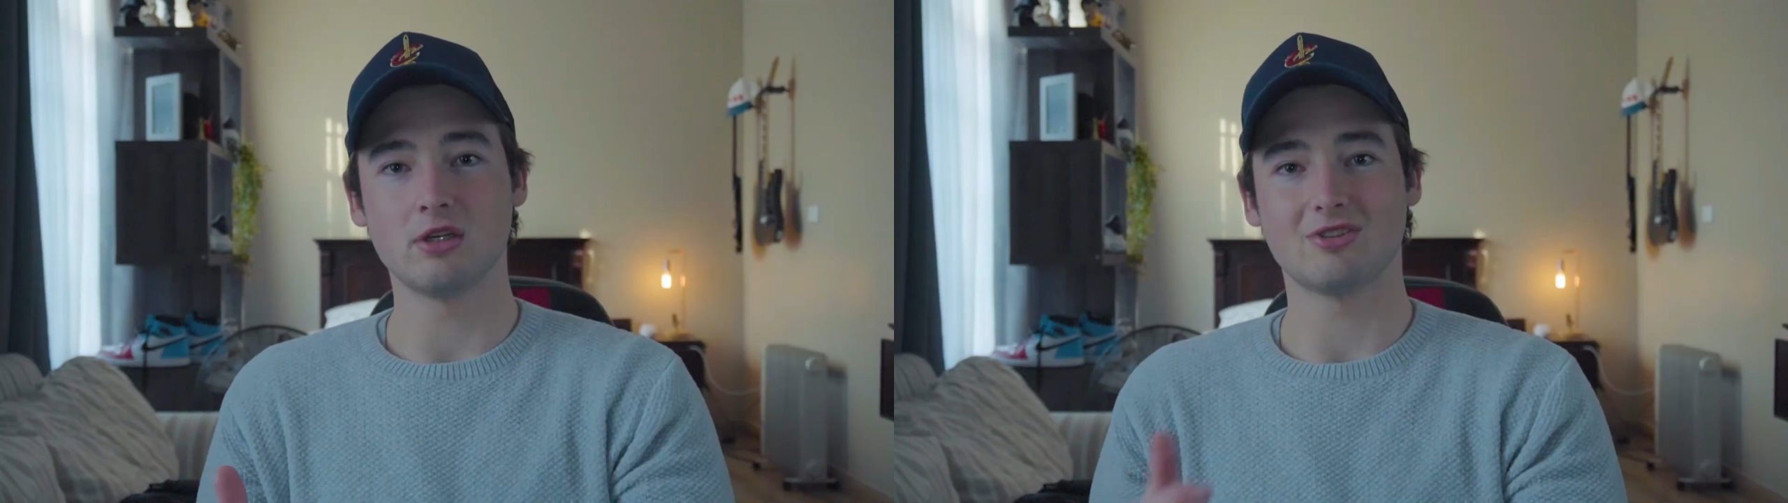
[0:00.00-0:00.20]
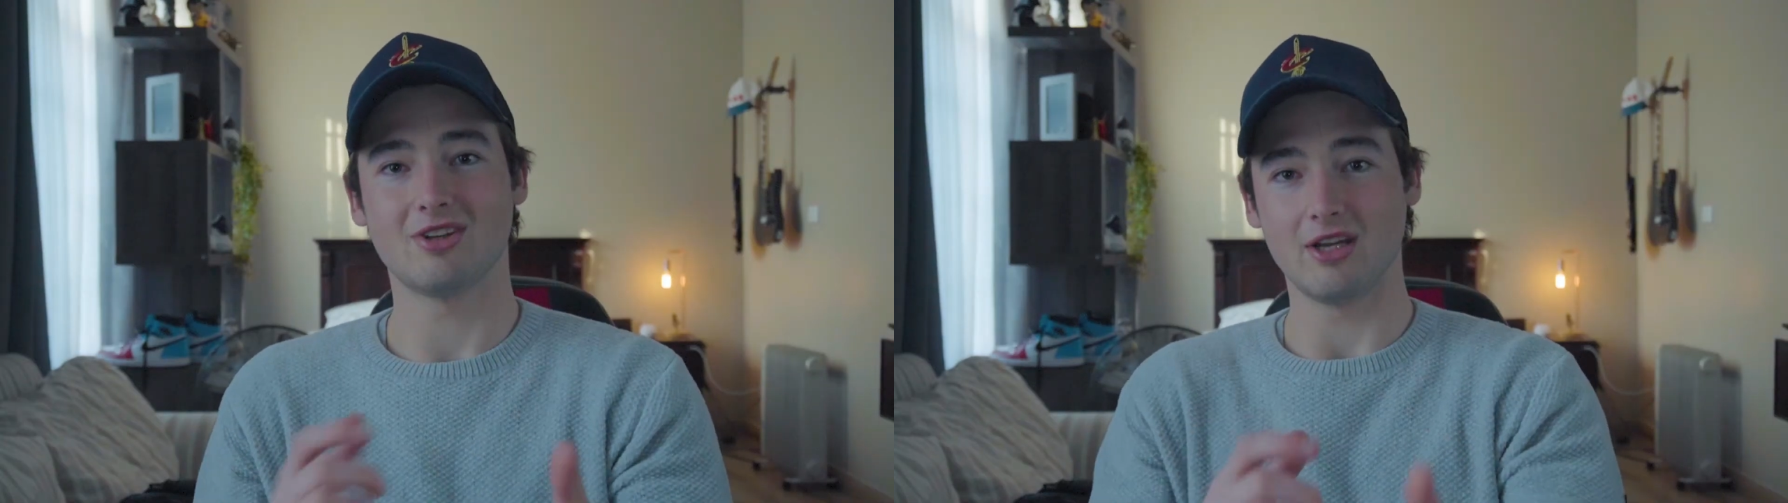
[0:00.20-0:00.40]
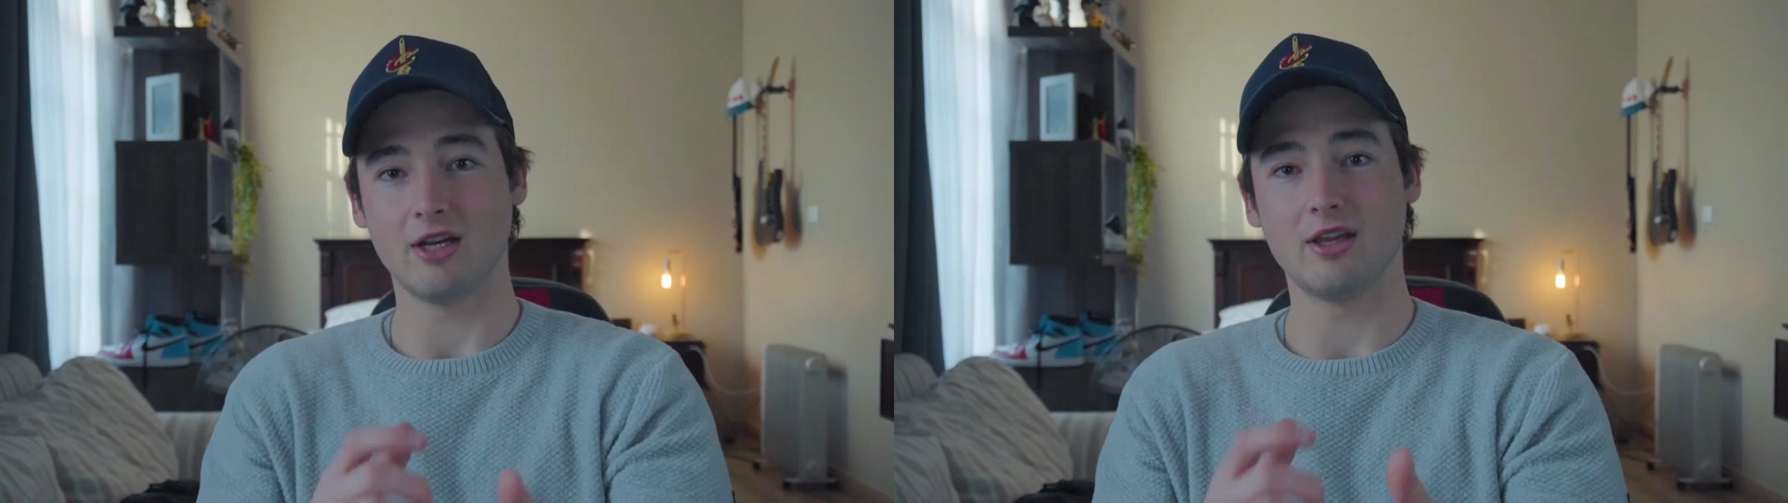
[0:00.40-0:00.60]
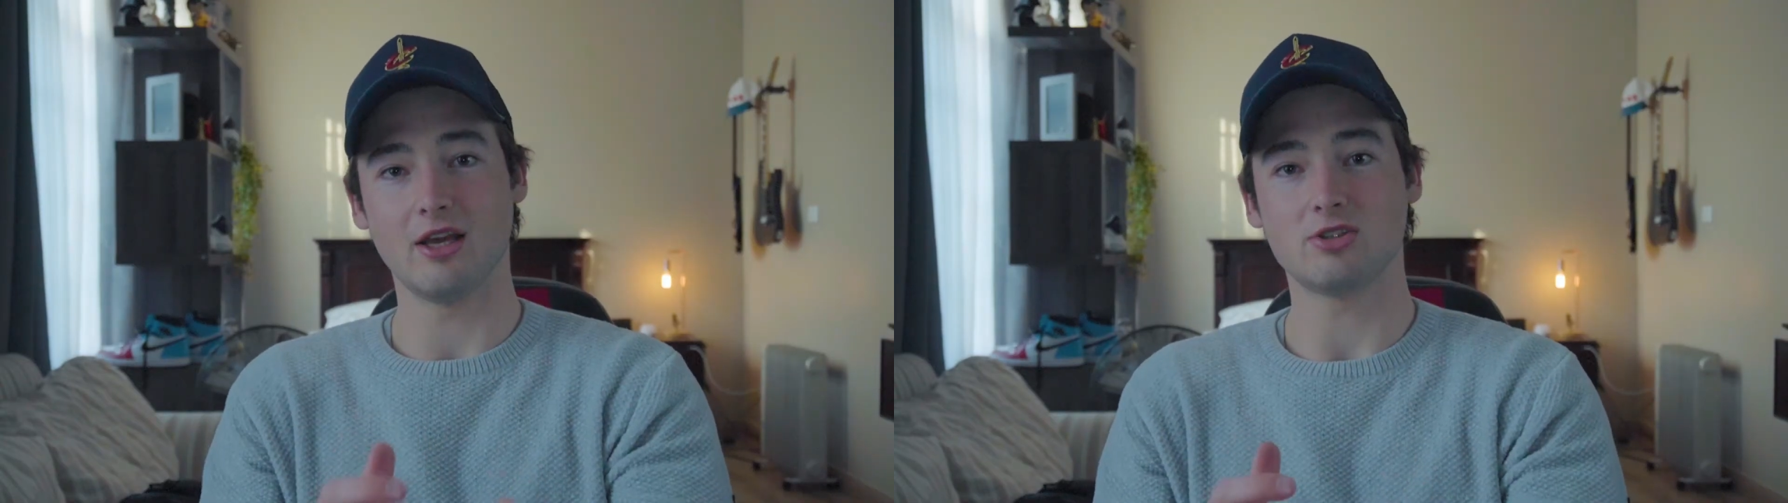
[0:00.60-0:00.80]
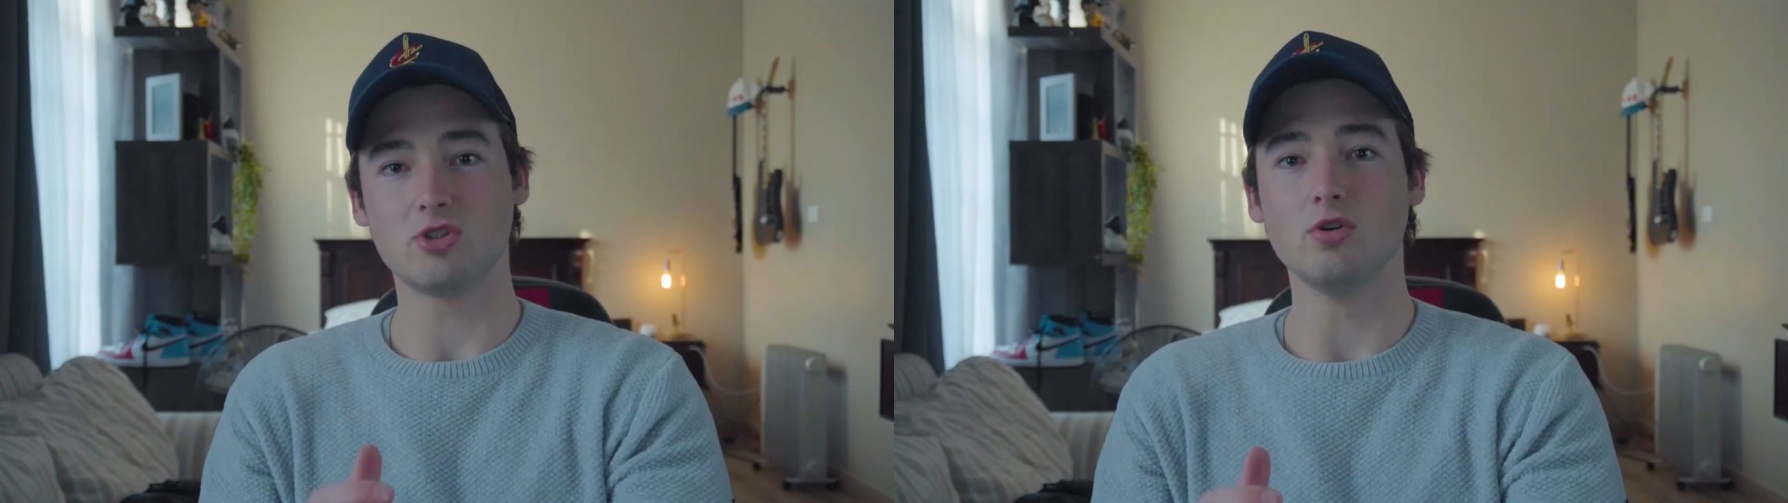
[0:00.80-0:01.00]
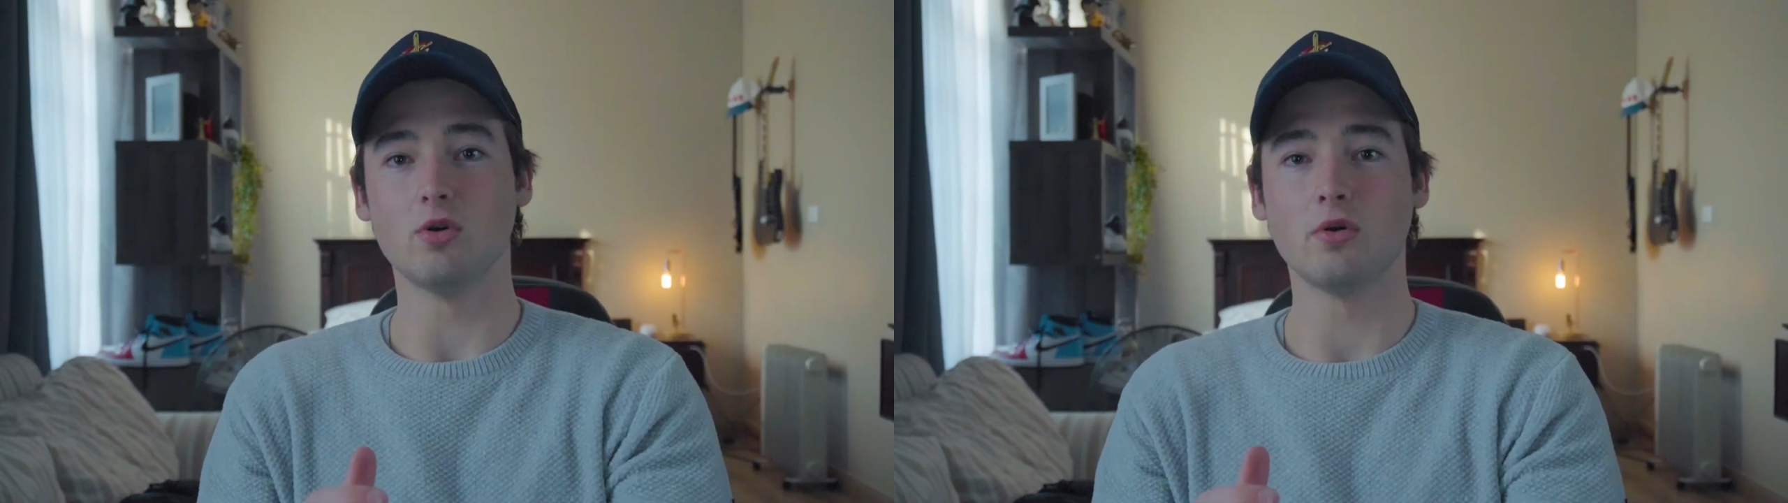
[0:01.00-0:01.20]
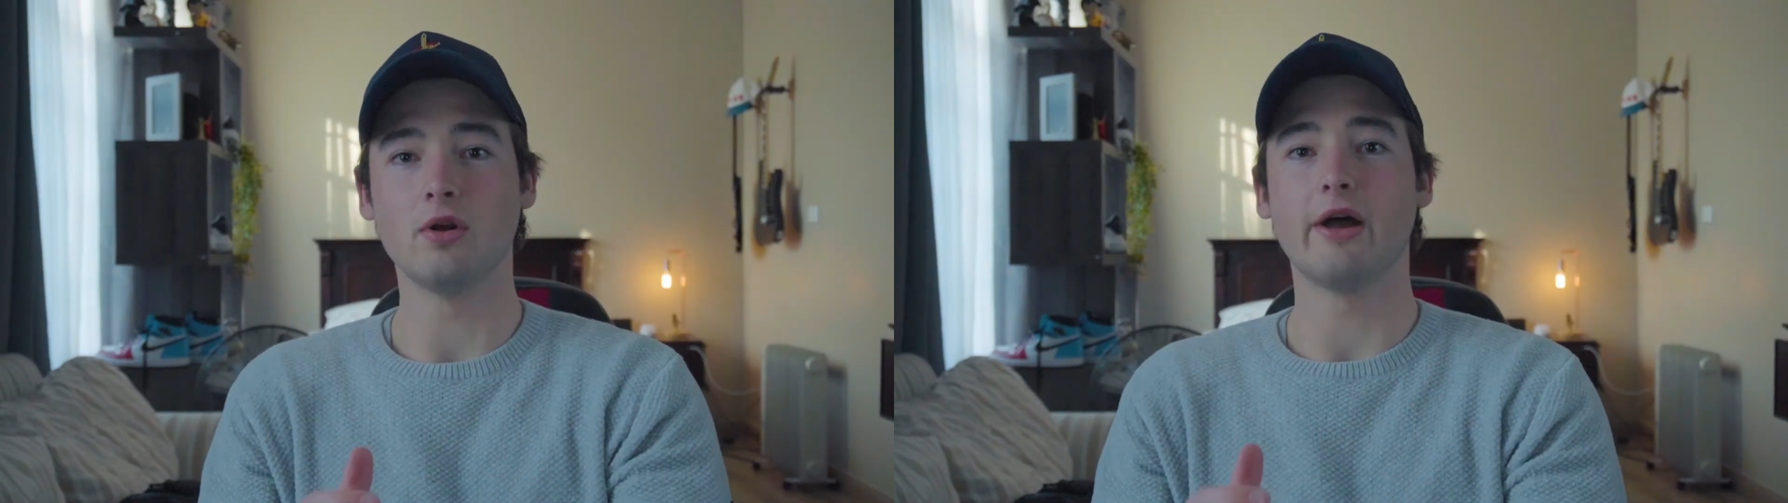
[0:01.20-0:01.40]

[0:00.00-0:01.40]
So then there's 2.